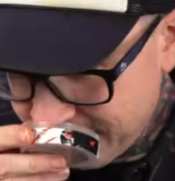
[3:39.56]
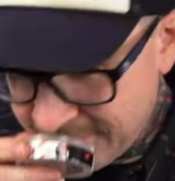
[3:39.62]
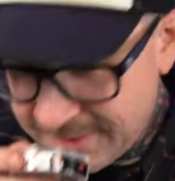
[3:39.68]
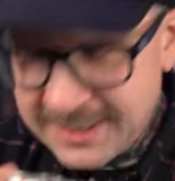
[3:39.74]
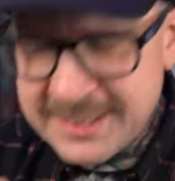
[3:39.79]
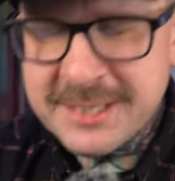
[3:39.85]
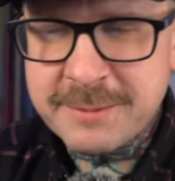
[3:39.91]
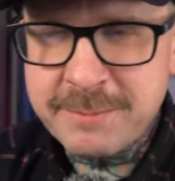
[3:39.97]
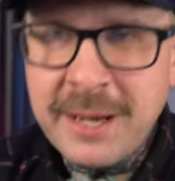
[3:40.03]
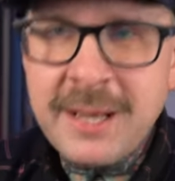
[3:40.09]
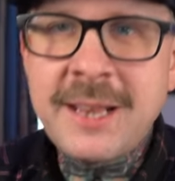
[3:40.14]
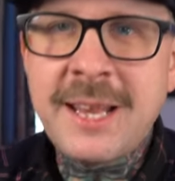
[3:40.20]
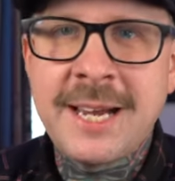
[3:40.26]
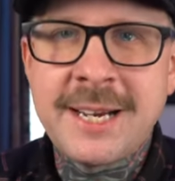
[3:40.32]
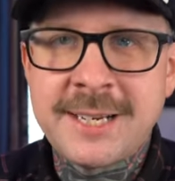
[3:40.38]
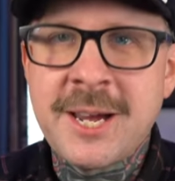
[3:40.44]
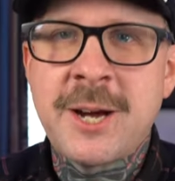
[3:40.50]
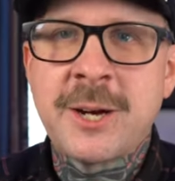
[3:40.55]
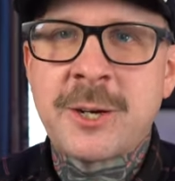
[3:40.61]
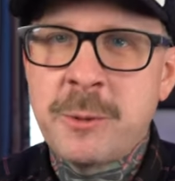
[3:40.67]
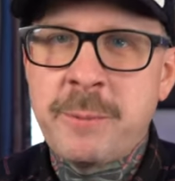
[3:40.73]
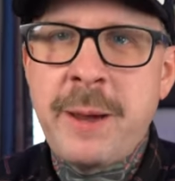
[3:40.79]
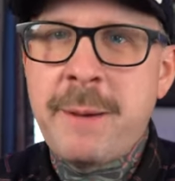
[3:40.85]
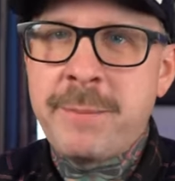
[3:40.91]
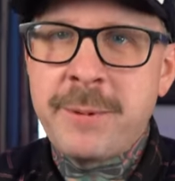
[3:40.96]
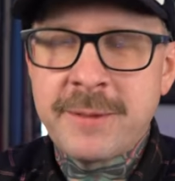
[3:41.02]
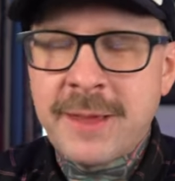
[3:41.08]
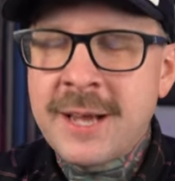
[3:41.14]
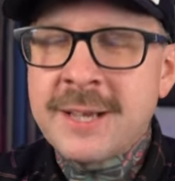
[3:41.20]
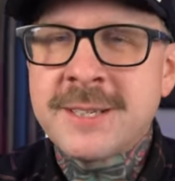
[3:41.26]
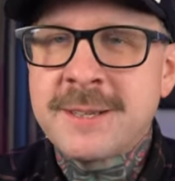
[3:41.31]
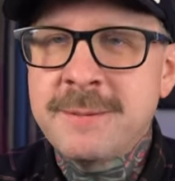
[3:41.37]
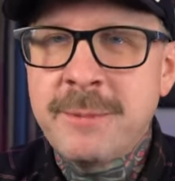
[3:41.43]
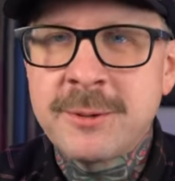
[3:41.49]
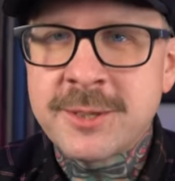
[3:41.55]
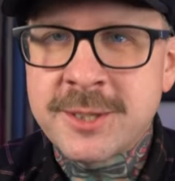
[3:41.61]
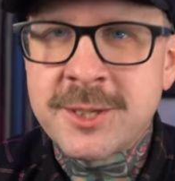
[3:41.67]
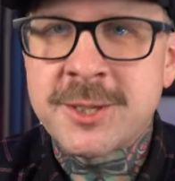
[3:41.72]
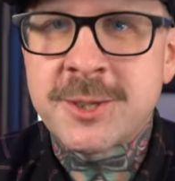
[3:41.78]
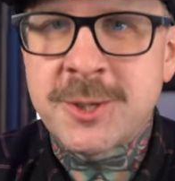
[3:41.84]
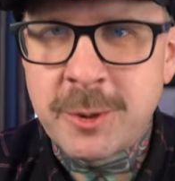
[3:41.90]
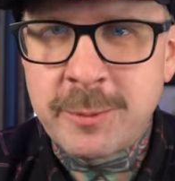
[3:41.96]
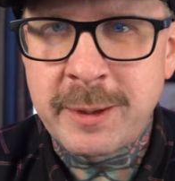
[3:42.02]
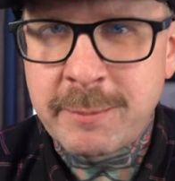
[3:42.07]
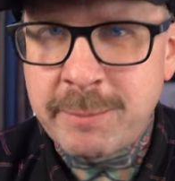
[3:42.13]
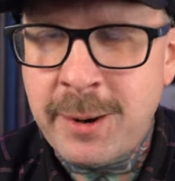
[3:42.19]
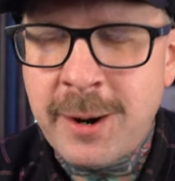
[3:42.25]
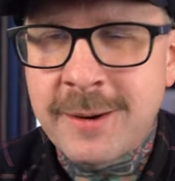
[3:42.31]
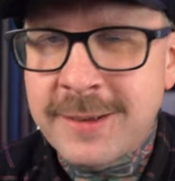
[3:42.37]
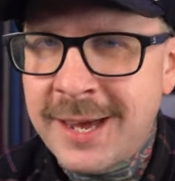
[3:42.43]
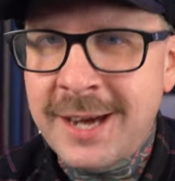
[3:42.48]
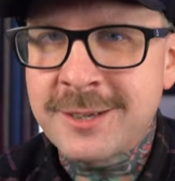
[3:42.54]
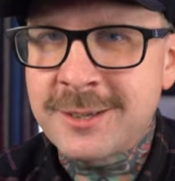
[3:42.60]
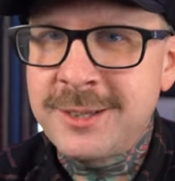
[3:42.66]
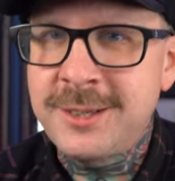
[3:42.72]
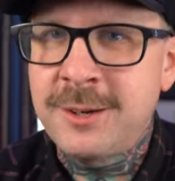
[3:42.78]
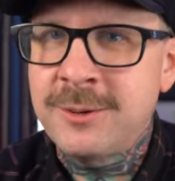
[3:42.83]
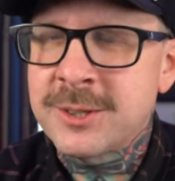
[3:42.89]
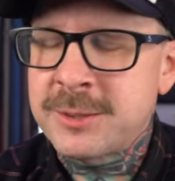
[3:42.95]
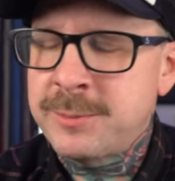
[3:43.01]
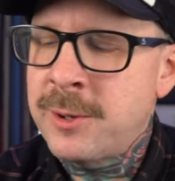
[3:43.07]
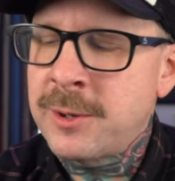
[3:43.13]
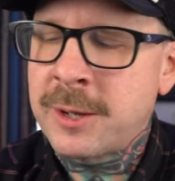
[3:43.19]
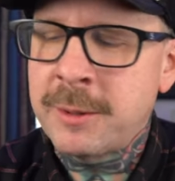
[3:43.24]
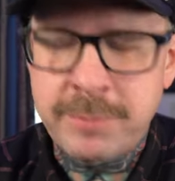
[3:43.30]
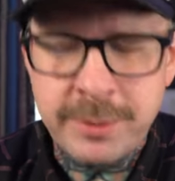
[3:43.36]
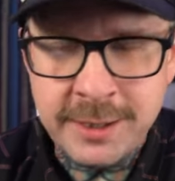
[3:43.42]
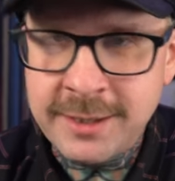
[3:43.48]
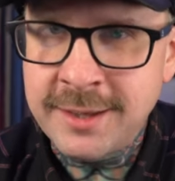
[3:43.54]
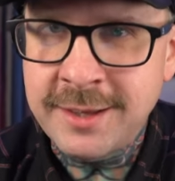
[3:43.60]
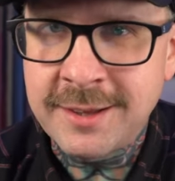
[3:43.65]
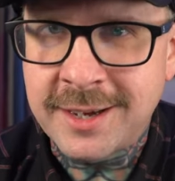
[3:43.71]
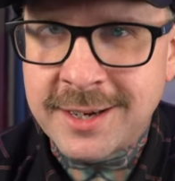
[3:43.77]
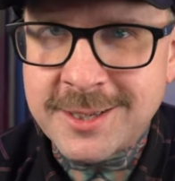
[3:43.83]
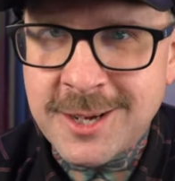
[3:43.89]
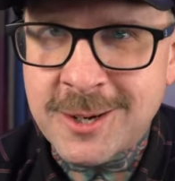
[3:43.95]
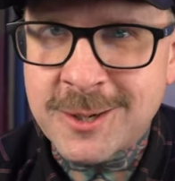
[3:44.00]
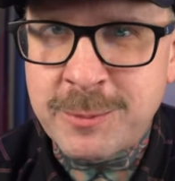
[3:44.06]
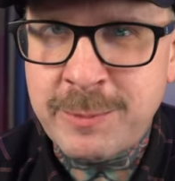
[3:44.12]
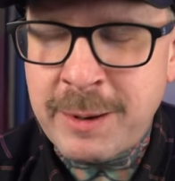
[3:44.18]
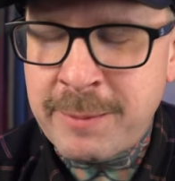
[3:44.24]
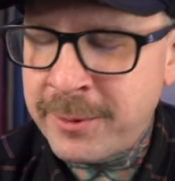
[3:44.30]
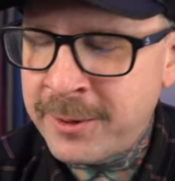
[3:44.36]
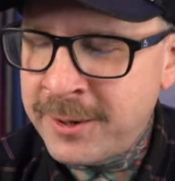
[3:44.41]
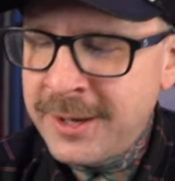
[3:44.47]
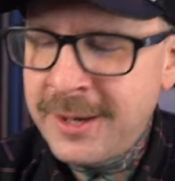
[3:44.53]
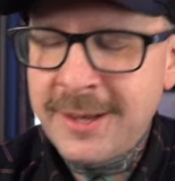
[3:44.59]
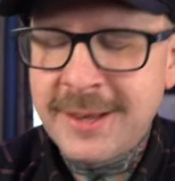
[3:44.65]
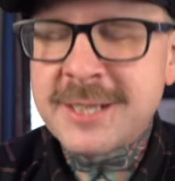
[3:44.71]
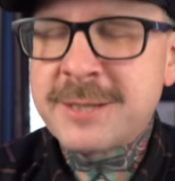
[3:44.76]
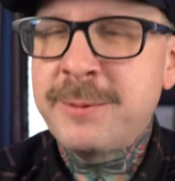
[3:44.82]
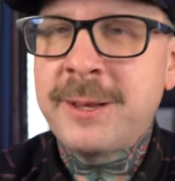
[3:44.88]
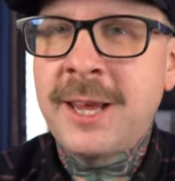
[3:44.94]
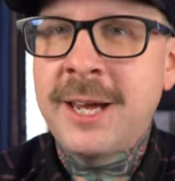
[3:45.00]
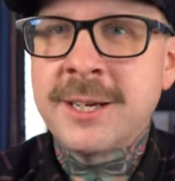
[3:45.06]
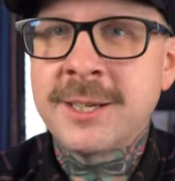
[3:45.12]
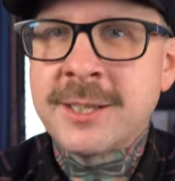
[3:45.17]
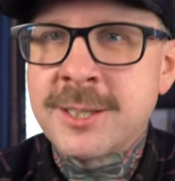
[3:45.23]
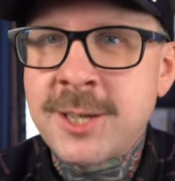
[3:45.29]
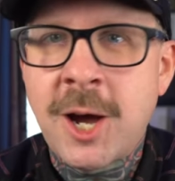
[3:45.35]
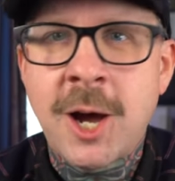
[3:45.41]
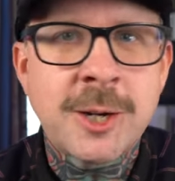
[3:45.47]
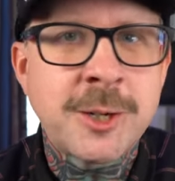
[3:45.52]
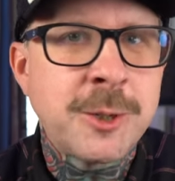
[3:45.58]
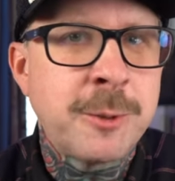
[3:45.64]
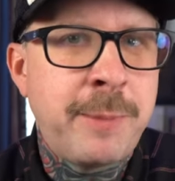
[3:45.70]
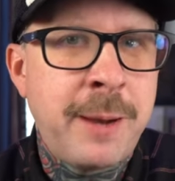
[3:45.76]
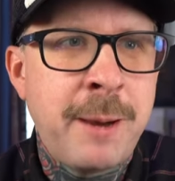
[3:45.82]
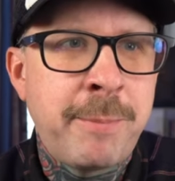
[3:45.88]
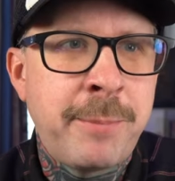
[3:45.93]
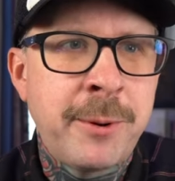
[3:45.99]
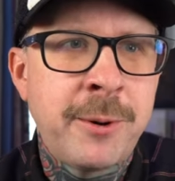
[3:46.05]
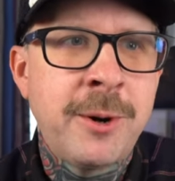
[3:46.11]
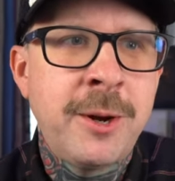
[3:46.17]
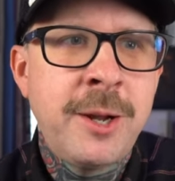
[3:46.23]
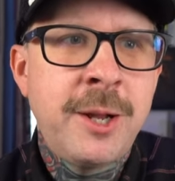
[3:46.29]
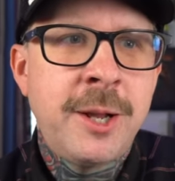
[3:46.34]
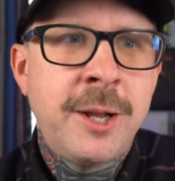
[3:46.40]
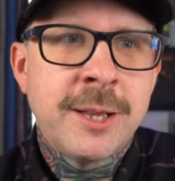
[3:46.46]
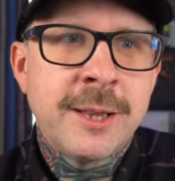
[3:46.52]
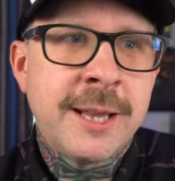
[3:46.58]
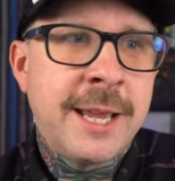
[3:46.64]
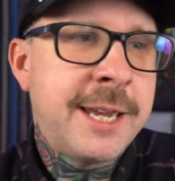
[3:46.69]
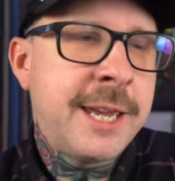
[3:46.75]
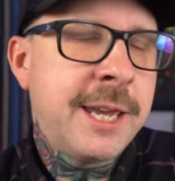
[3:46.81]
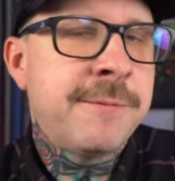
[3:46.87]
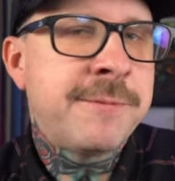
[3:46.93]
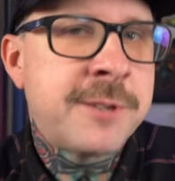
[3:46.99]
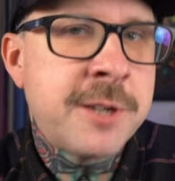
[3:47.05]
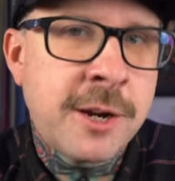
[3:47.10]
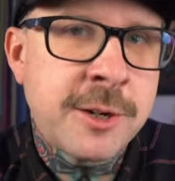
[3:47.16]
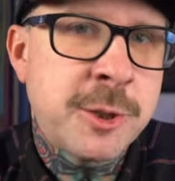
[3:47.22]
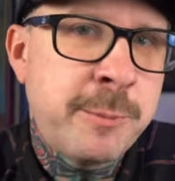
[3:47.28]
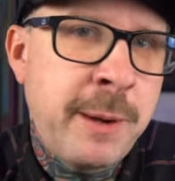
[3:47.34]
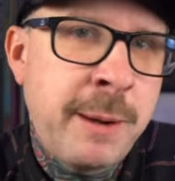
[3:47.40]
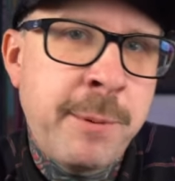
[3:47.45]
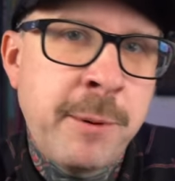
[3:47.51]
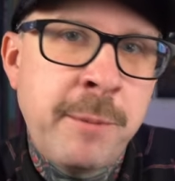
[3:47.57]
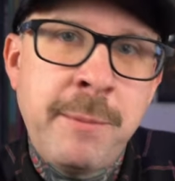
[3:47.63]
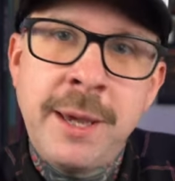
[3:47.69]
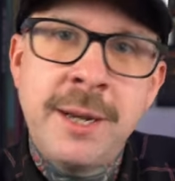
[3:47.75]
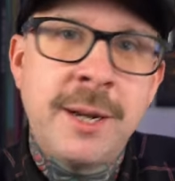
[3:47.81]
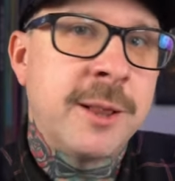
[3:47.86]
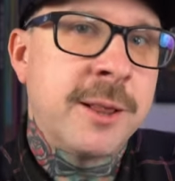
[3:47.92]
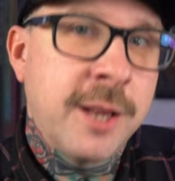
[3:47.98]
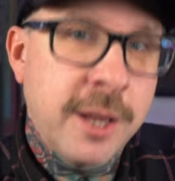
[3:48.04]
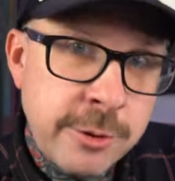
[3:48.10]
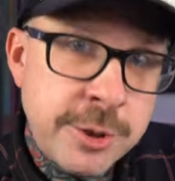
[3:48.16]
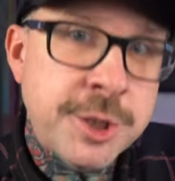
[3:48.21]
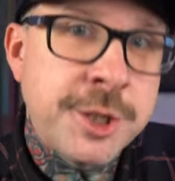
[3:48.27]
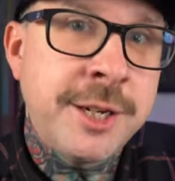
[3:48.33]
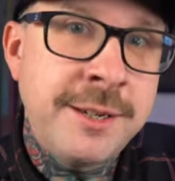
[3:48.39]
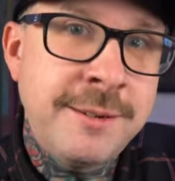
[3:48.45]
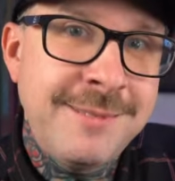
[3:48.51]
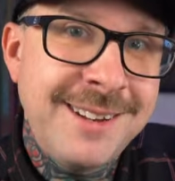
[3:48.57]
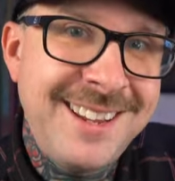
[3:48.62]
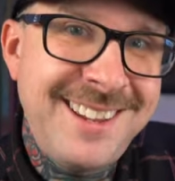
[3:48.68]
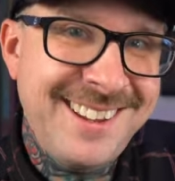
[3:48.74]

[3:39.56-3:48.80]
They smell like Doctor Pepper. That's the most disturbing part. They actually don't smell completely like Doctor Pepper. They smell like Doctor Pepper. Like if Doctor Pepper made a lotion,